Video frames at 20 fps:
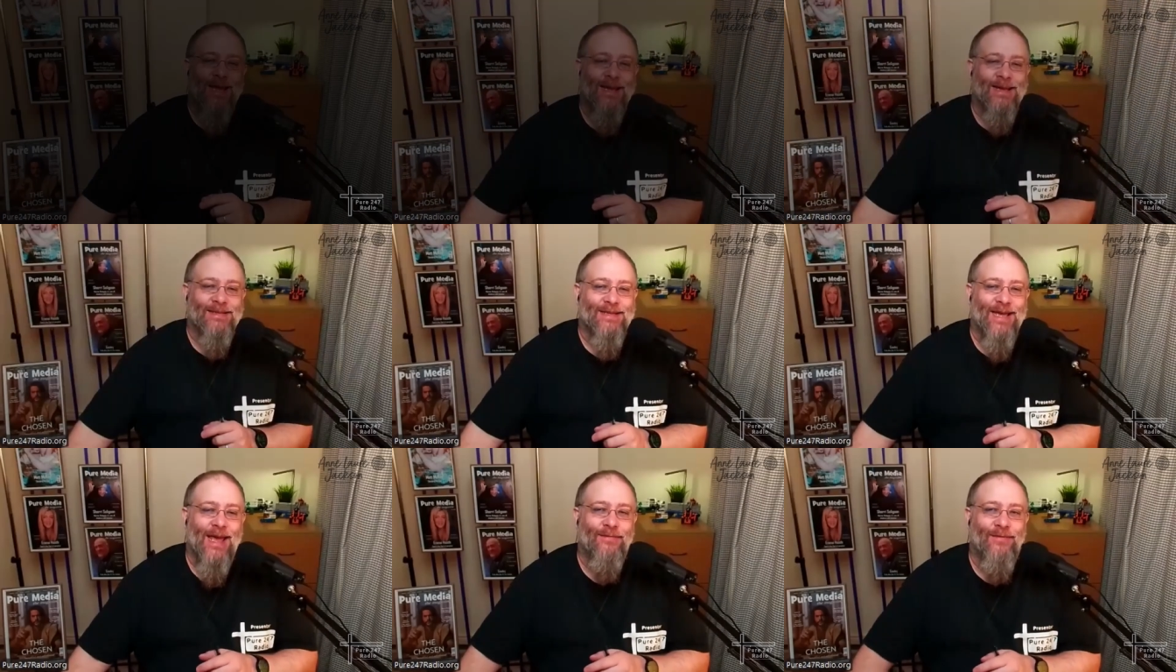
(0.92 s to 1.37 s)

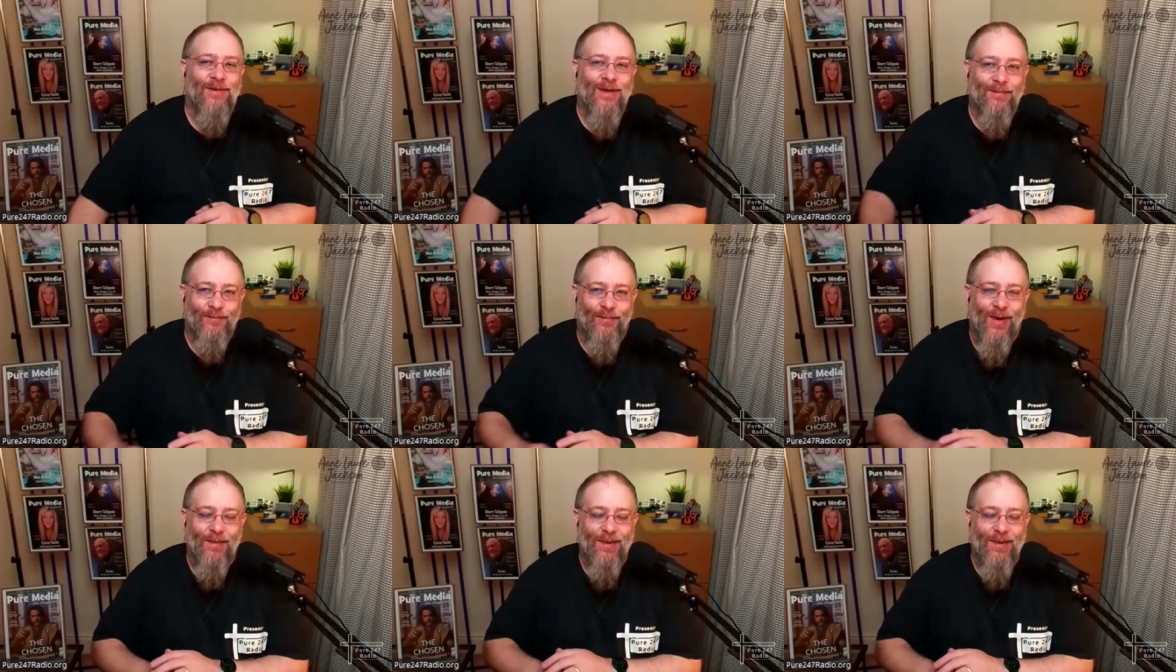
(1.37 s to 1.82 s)
as ever
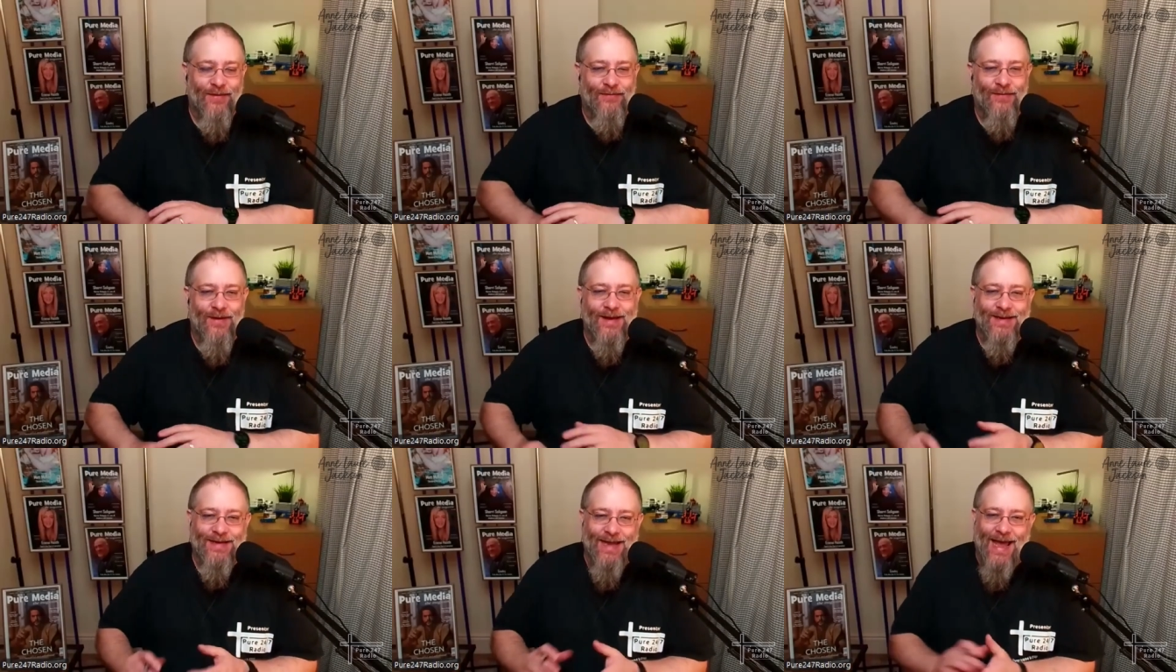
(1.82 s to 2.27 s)
by my
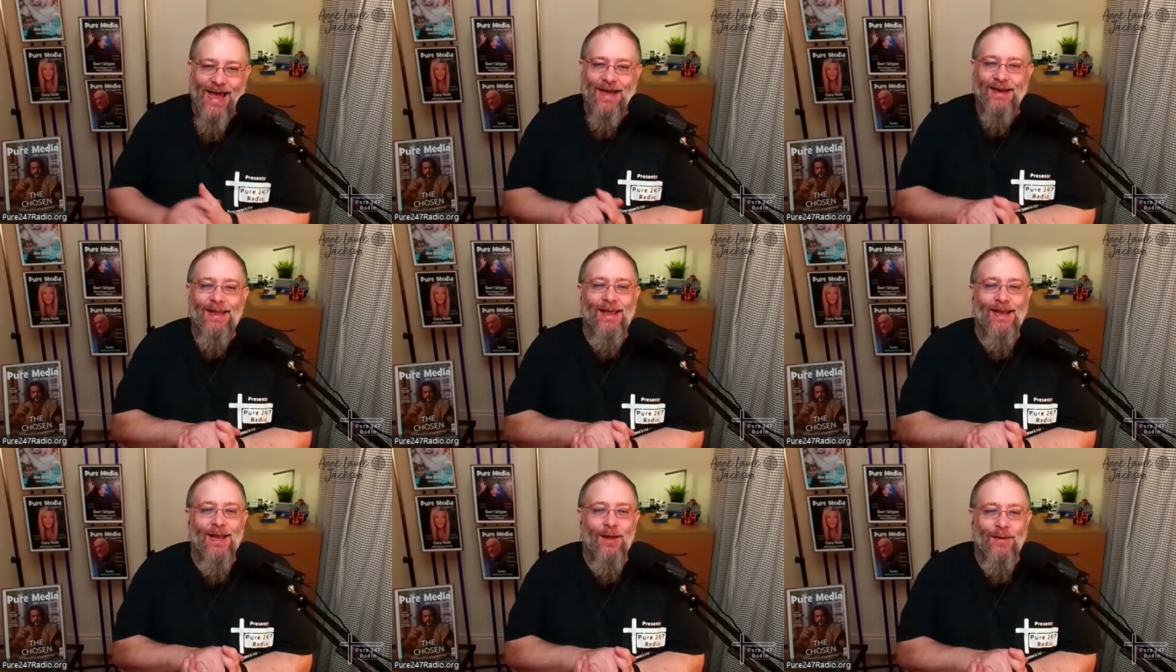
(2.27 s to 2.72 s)
friend
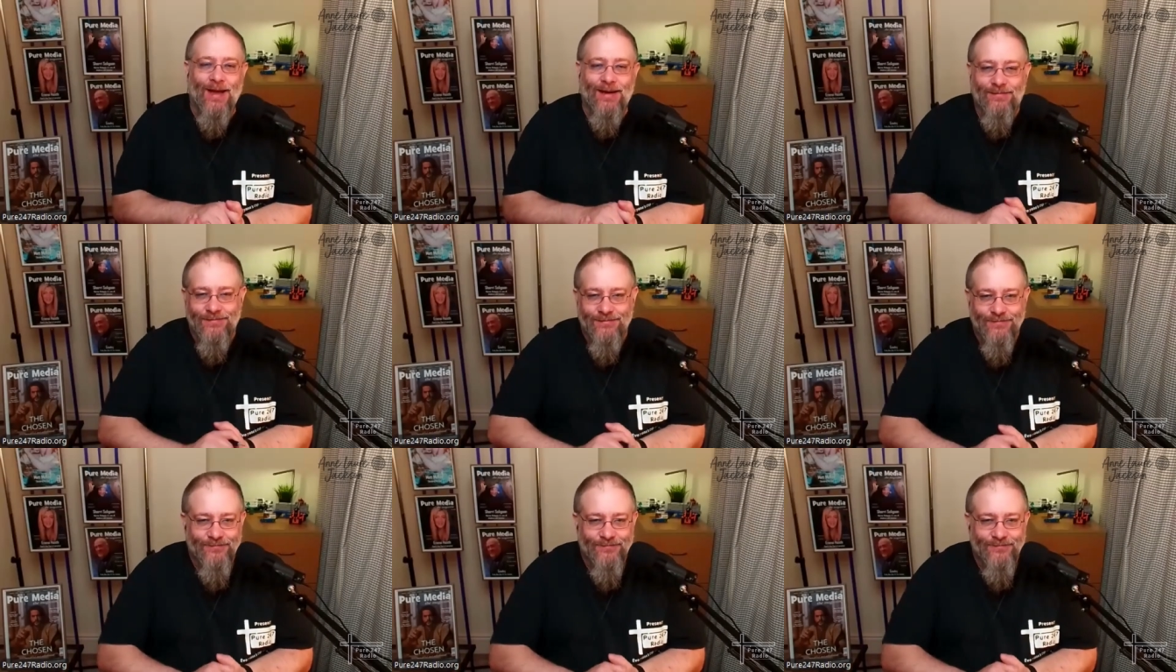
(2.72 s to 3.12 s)
Anne. Hello, Anne.